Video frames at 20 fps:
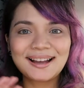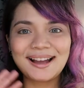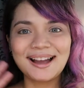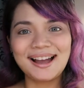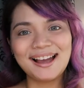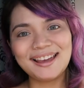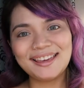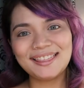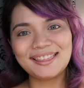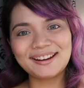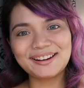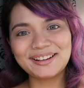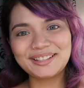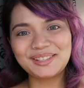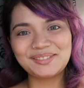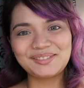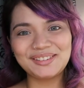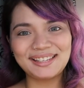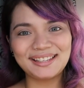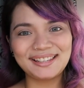Hi there,
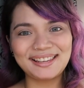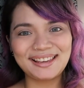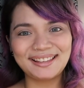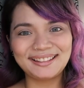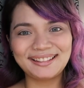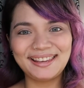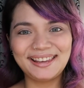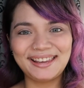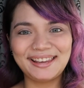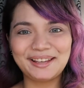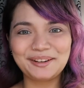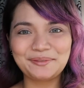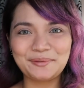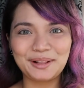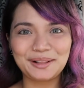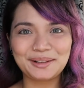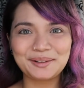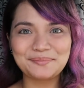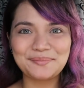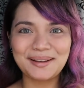it's me again, Kay, and
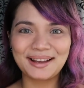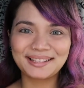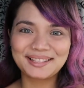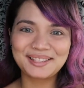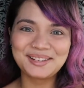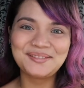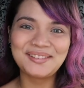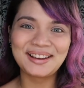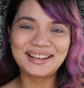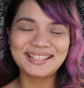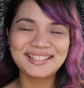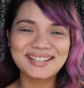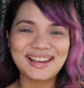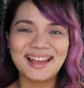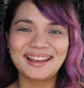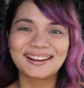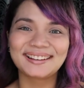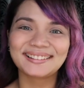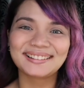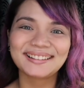welcome back to my
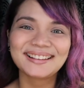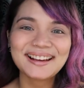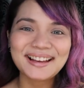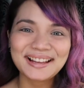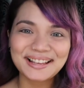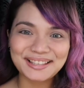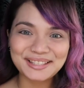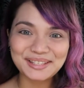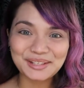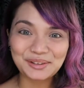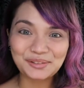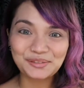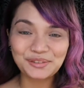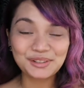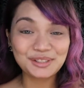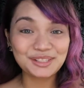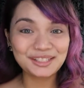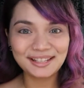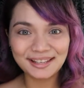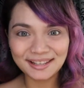channel. So for
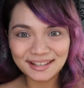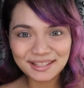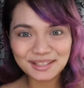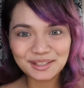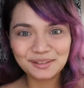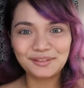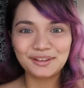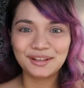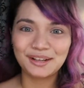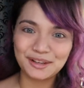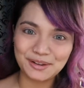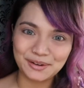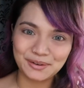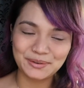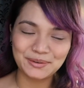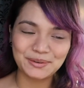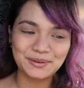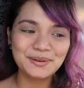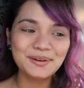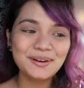today's
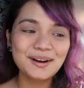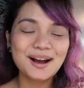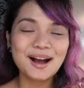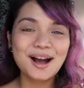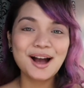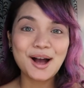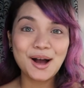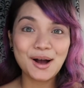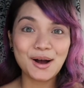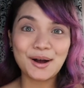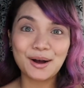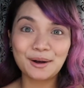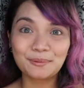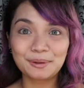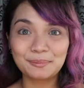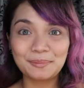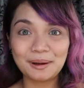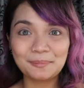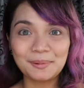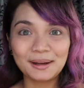video,
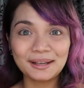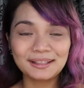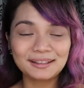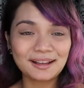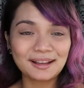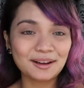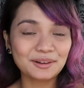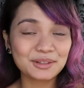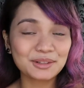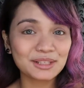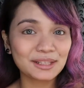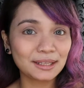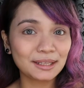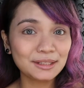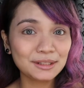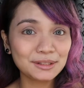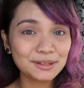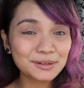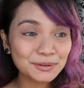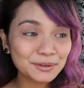ipapakita ko sa
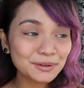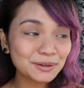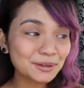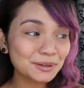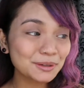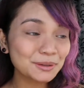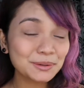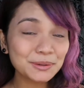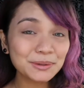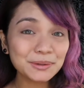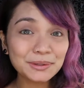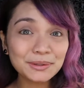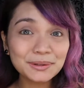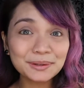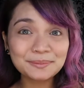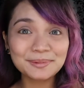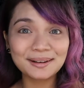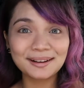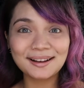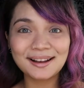inyo
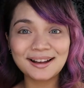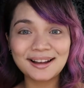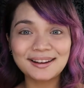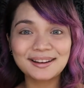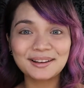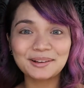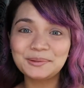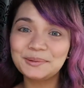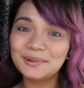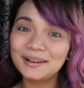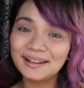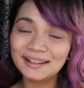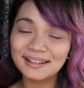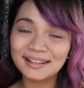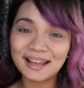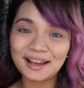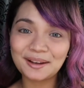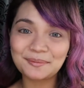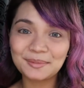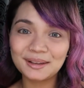yung mga nakuha
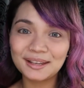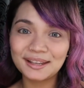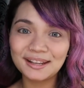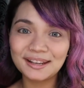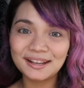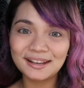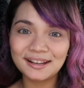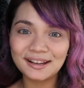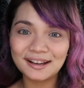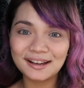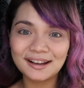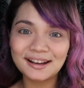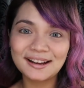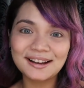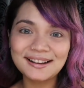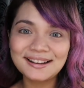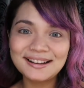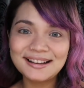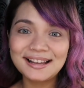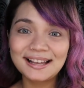namin
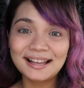na